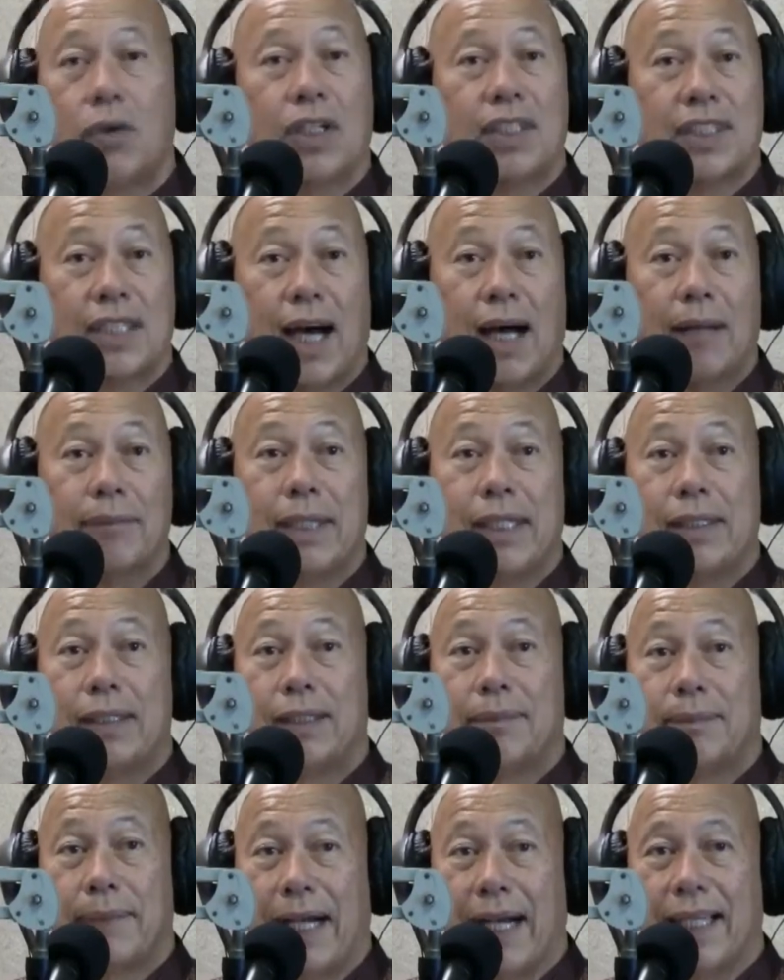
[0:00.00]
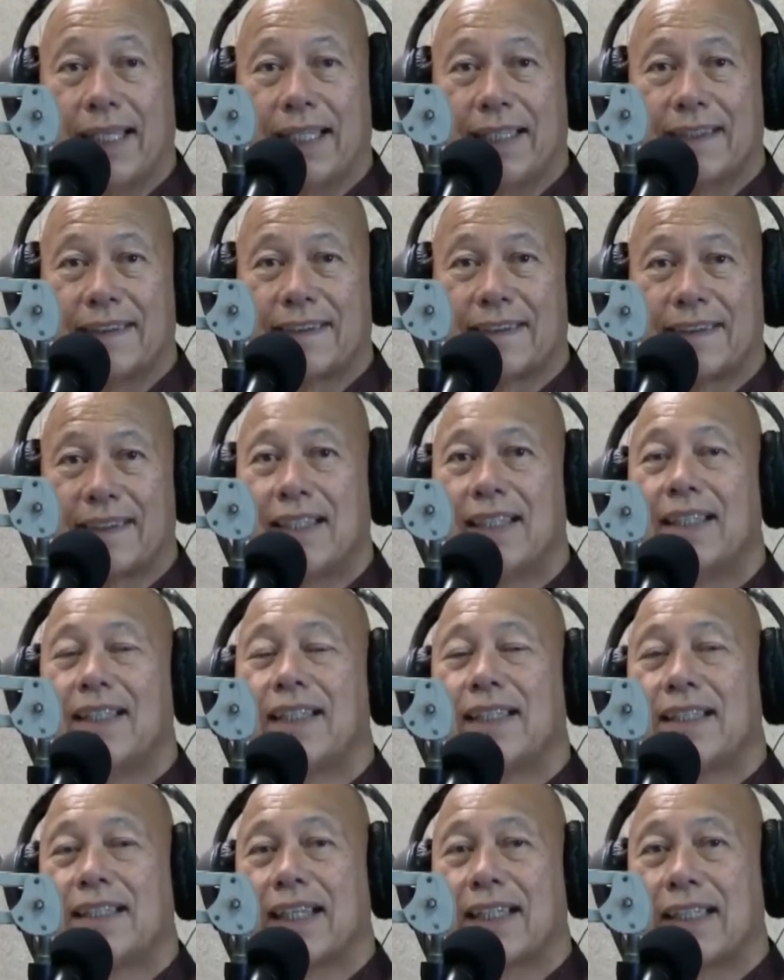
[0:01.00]
adopted by us
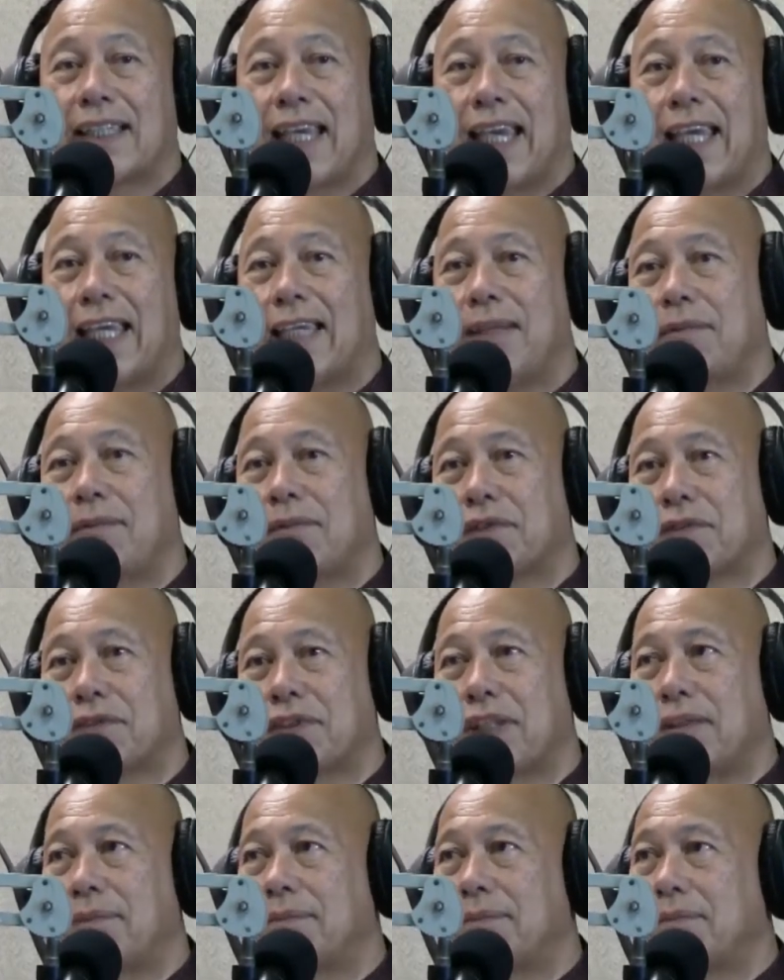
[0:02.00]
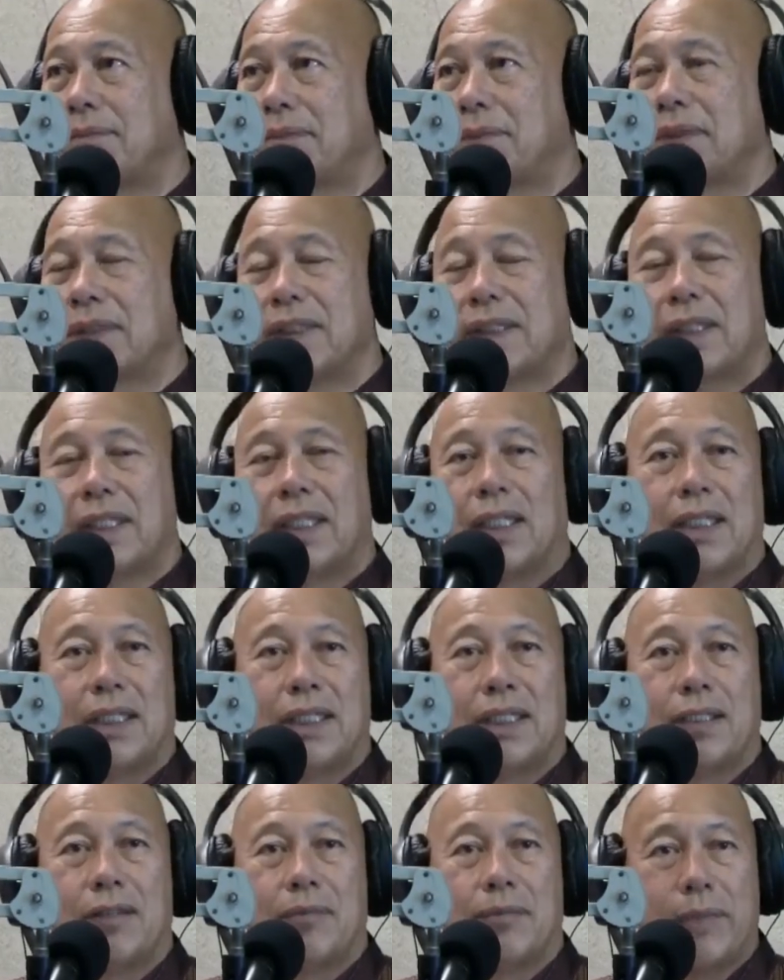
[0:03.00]
that came from
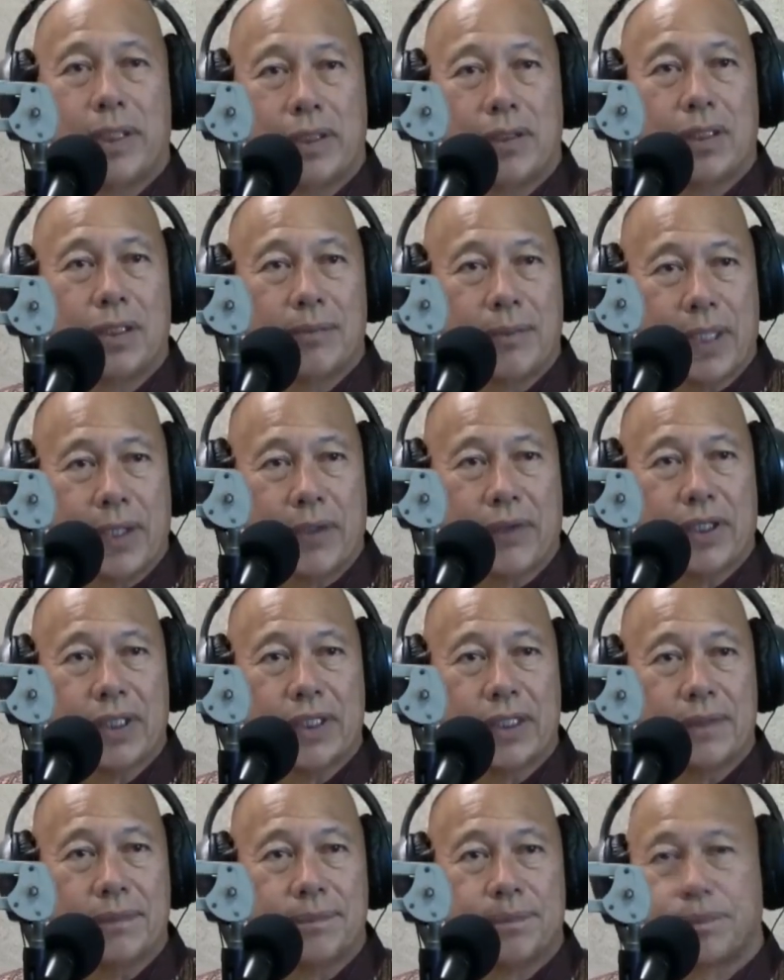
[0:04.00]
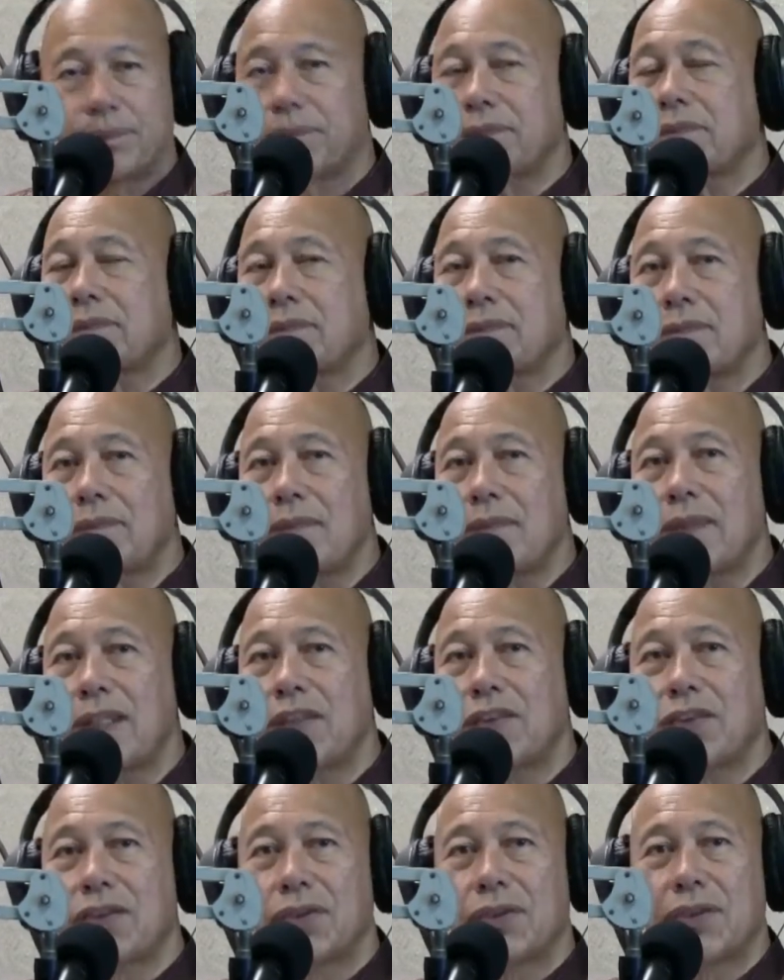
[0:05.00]
Middle America.
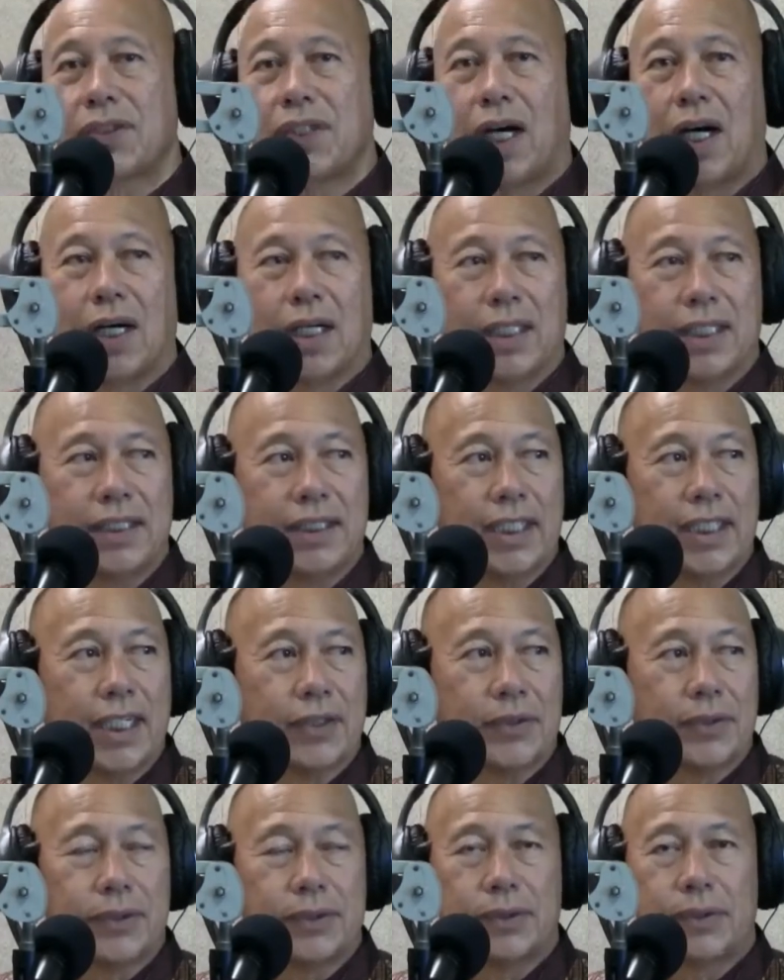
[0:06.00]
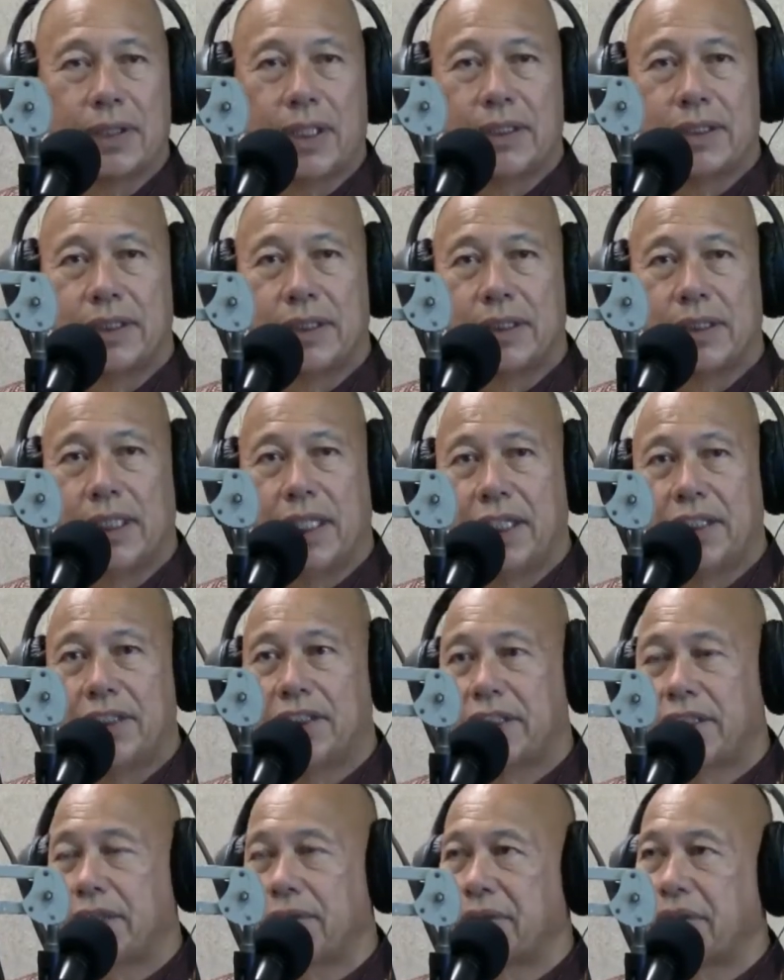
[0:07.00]
So the architectural and
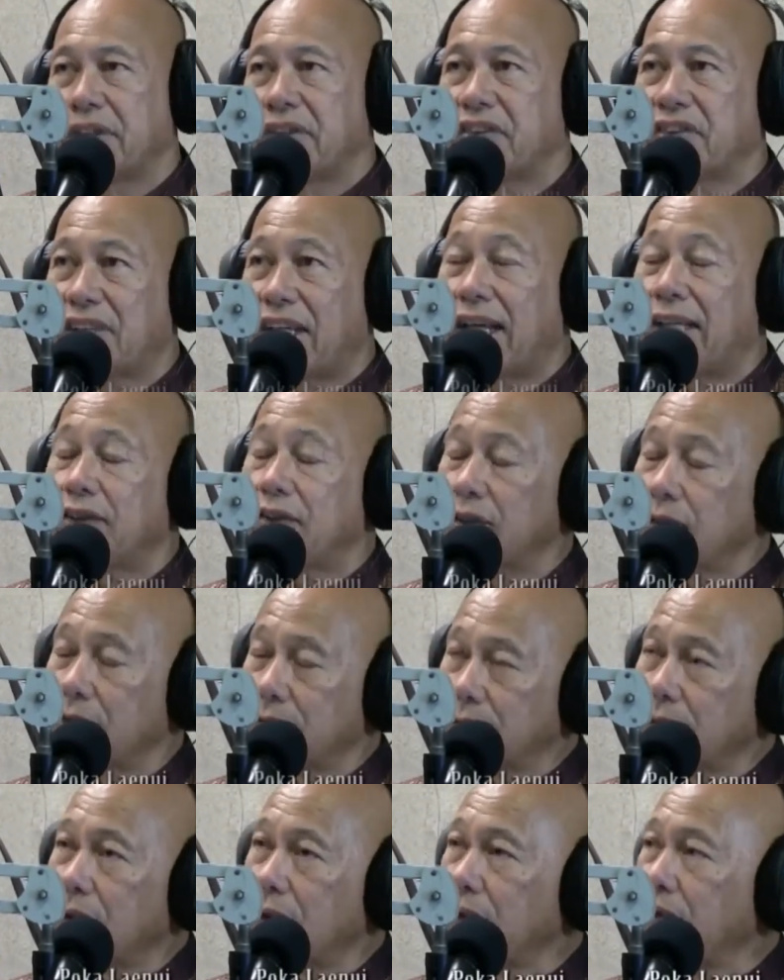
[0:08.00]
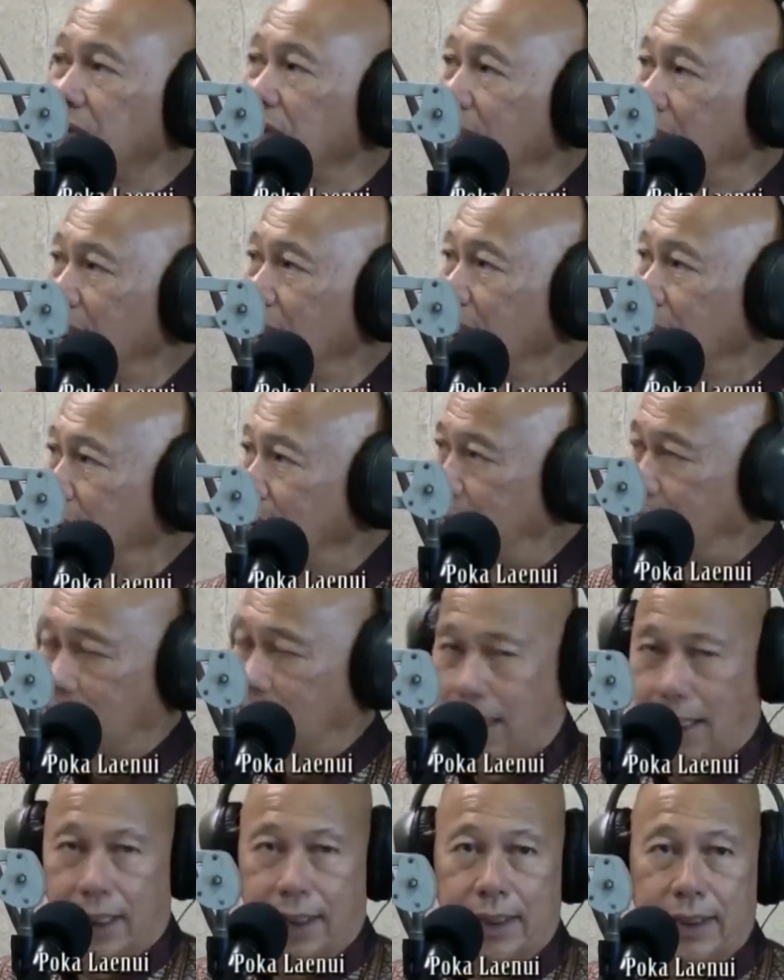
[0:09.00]
engineering standards, of course,
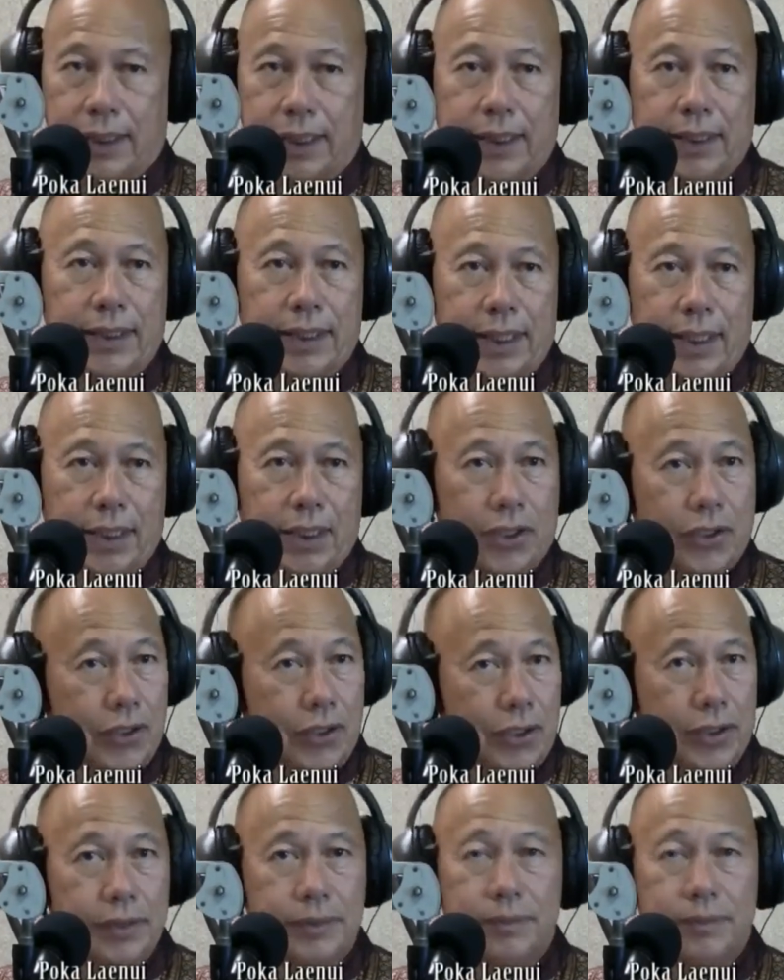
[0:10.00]
they are good